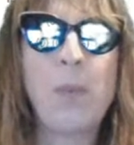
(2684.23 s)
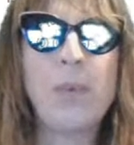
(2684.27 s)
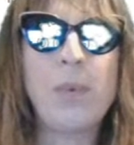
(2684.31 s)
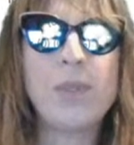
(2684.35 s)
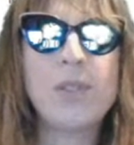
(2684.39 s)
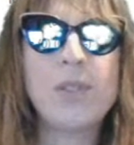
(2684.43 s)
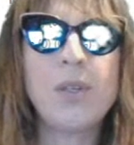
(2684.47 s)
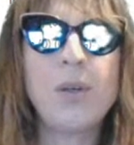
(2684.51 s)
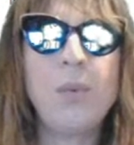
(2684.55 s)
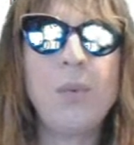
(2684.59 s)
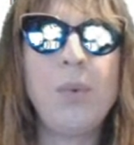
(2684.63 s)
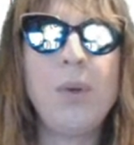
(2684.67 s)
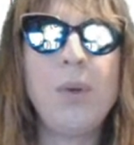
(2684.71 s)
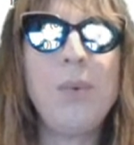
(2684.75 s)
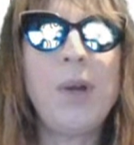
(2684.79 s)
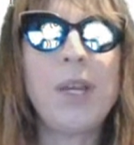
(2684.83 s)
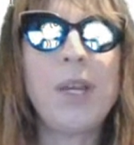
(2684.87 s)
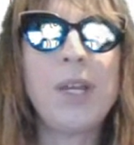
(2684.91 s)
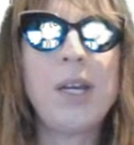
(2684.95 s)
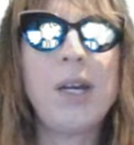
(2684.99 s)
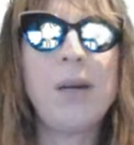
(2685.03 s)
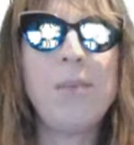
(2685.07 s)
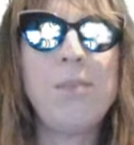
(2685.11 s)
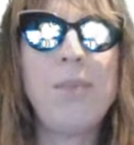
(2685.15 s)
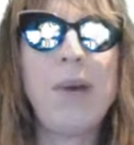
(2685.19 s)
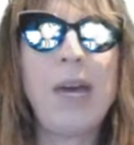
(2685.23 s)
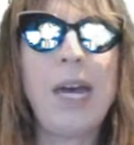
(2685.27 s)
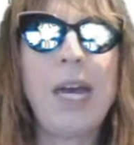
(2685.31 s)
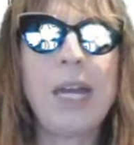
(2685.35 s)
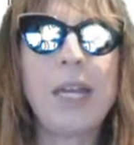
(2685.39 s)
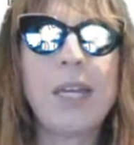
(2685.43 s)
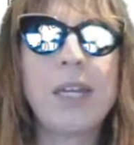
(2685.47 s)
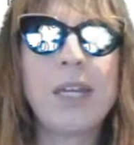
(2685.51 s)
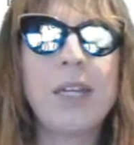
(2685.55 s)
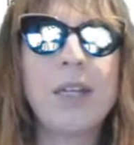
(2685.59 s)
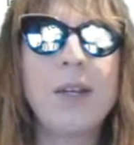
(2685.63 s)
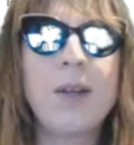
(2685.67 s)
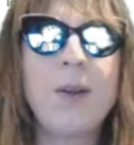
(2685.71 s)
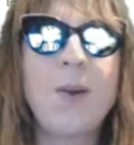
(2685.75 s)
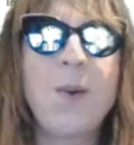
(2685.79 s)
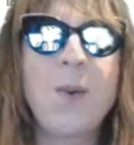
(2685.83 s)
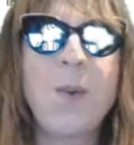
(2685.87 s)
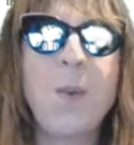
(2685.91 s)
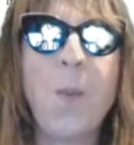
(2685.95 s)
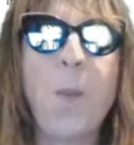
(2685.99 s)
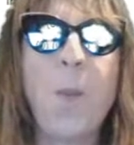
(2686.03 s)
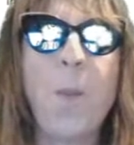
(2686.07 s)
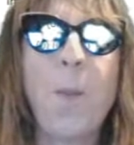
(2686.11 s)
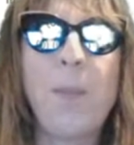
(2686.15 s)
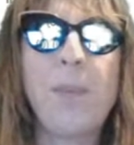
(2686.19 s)
So we want to come back
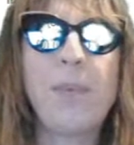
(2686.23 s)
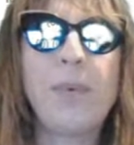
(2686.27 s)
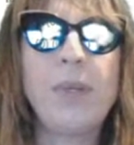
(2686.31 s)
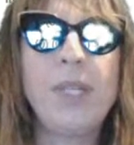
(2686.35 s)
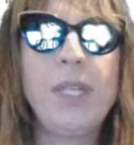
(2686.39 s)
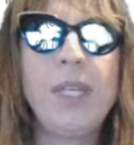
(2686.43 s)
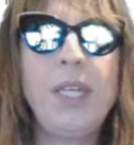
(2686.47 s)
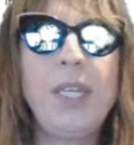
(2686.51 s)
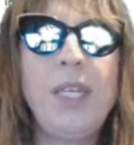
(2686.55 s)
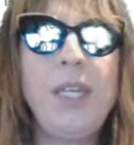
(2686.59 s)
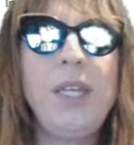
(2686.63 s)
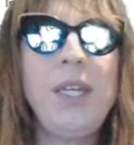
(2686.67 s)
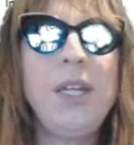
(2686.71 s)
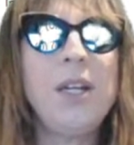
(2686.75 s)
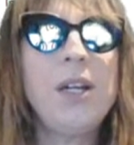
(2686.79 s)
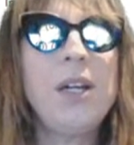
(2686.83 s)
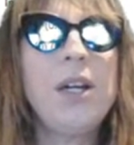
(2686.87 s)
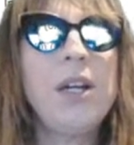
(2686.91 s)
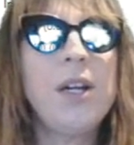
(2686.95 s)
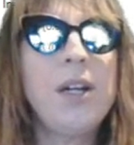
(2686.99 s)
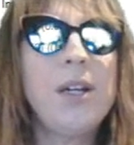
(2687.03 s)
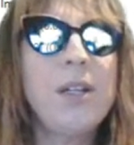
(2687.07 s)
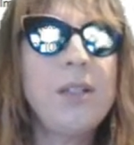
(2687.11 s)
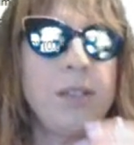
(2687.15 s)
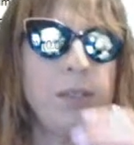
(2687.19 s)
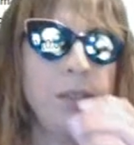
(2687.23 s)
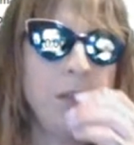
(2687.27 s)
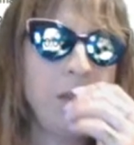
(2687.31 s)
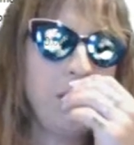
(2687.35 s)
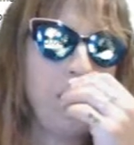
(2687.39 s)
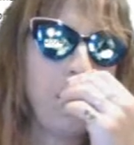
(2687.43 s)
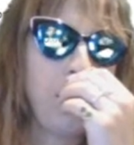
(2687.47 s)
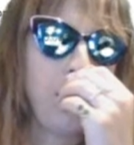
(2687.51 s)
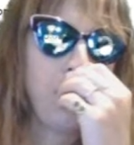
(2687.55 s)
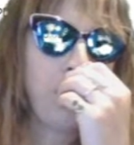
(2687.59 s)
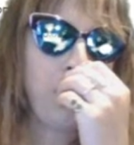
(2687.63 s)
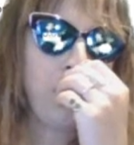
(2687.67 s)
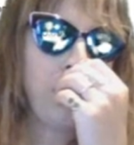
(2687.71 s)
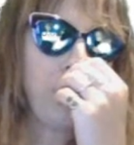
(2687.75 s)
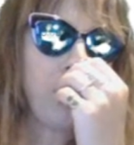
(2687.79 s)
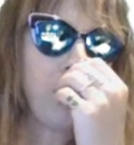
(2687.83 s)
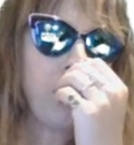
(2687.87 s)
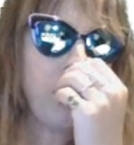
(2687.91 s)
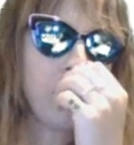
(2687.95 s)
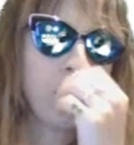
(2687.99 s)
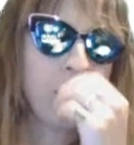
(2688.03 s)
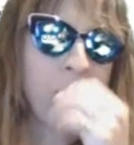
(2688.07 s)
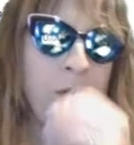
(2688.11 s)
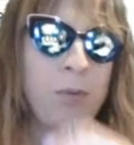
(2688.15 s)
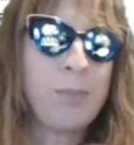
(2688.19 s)
here and we want
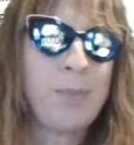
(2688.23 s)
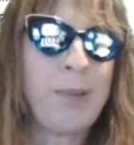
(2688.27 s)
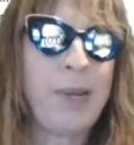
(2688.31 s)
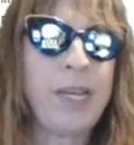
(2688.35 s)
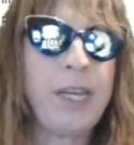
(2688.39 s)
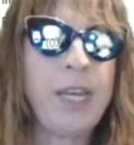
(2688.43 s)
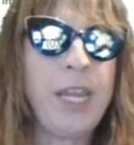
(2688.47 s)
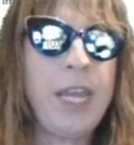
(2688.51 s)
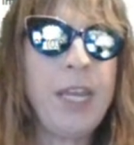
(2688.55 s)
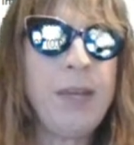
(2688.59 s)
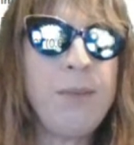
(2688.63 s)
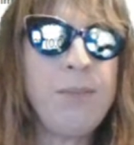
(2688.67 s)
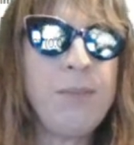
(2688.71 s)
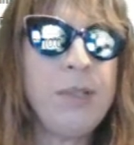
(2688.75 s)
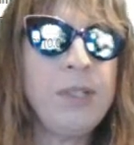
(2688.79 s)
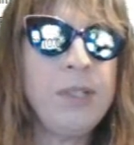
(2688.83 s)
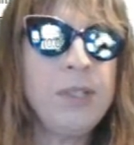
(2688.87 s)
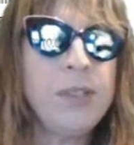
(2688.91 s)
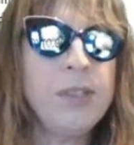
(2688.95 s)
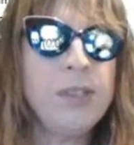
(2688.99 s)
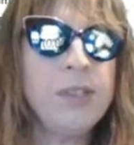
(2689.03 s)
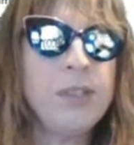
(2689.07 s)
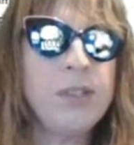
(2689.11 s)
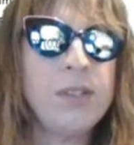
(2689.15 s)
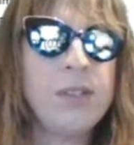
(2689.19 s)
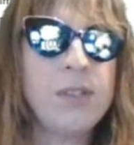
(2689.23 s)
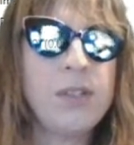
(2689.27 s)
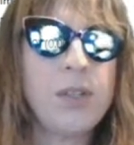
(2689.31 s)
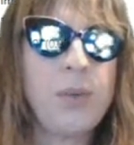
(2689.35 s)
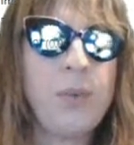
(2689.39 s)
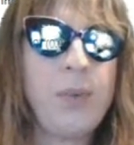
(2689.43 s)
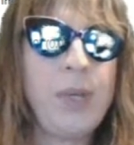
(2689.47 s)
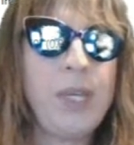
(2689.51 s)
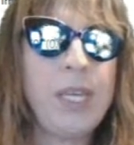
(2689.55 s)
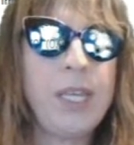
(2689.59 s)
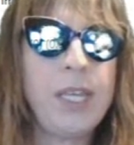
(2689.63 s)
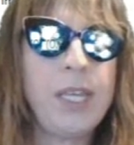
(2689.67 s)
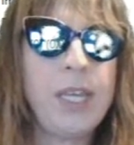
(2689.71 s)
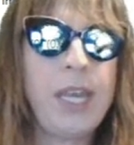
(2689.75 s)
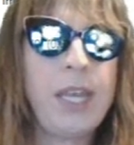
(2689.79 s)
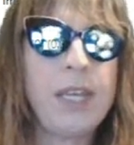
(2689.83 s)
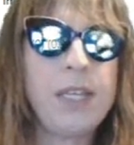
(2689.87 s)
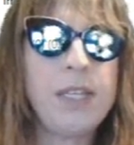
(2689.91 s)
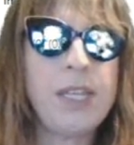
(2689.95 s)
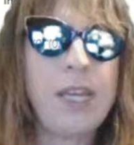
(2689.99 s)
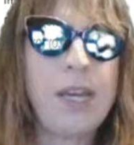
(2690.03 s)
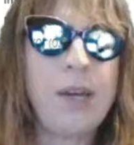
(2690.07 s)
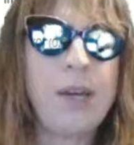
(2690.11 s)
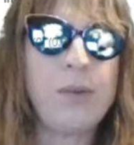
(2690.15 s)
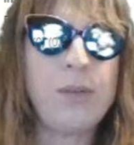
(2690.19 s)
to sort by name so we can
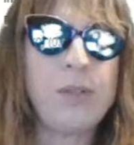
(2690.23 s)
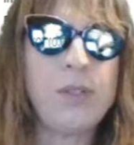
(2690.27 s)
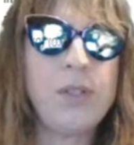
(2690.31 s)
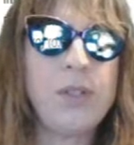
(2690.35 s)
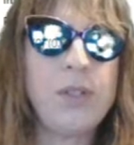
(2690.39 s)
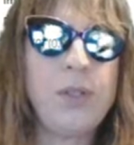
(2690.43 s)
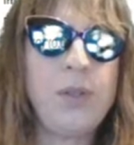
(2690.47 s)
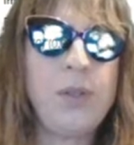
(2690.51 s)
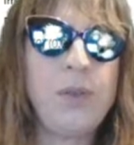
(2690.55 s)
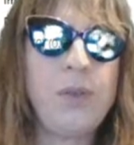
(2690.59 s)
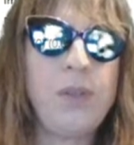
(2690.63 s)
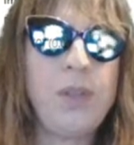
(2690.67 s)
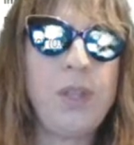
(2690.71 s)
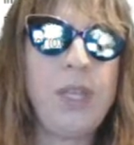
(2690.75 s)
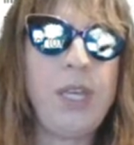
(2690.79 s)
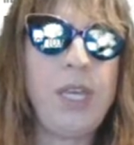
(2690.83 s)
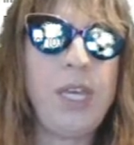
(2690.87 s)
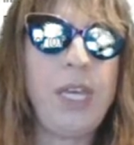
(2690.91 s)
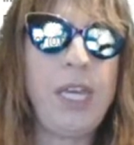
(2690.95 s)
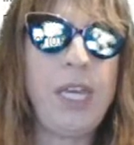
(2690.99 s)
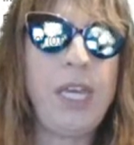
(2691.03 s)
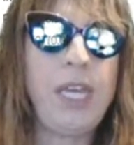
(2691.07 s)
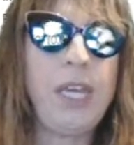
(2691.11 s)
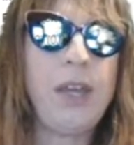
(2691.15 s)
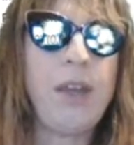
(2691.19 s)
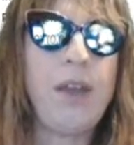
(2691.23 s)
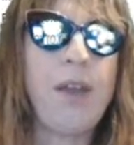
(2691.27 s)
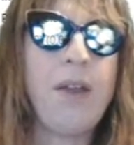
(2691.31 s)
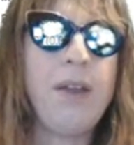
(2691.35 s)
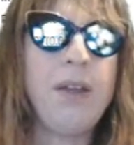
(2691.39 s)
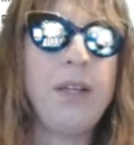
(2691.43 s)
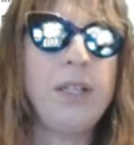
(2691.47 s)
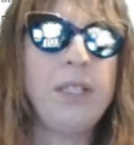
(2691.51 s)
get down to the